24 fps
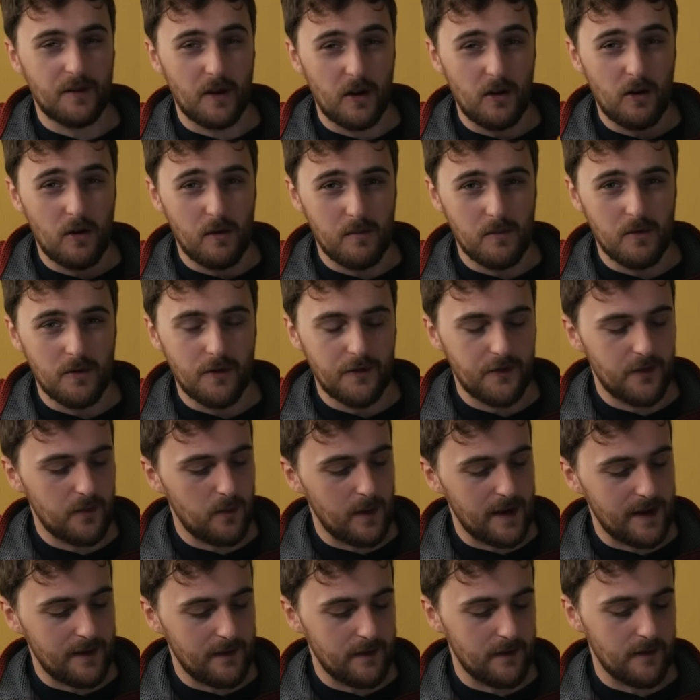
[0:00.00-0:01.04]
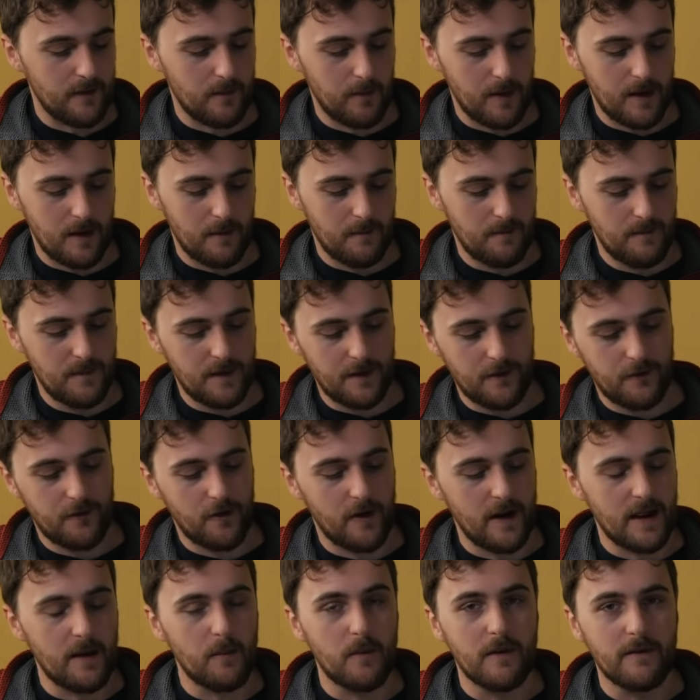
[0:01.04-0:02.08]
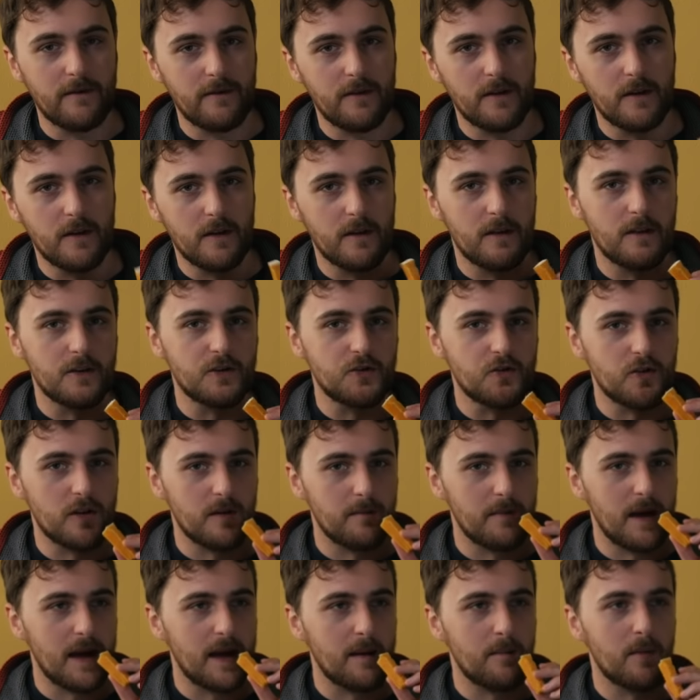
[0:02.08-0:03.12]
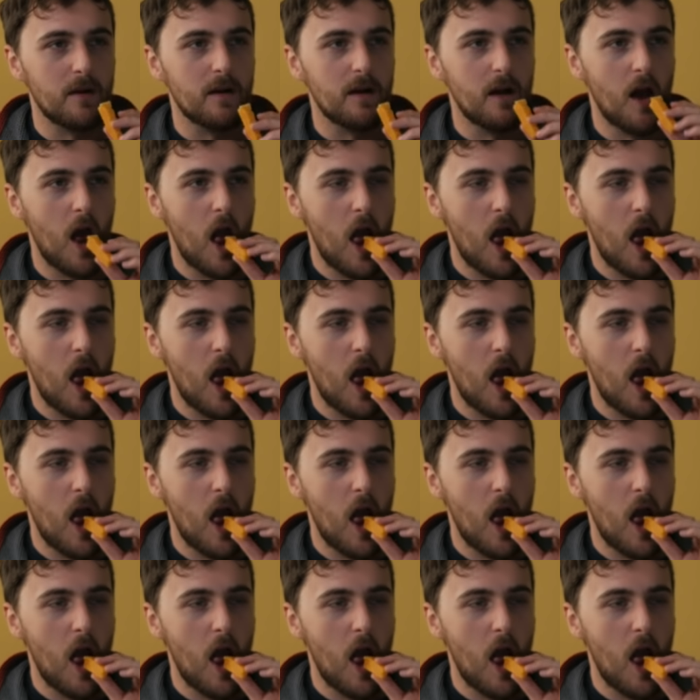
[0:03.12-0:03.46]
lot more sweet as well. Let's try it with the sugar paper.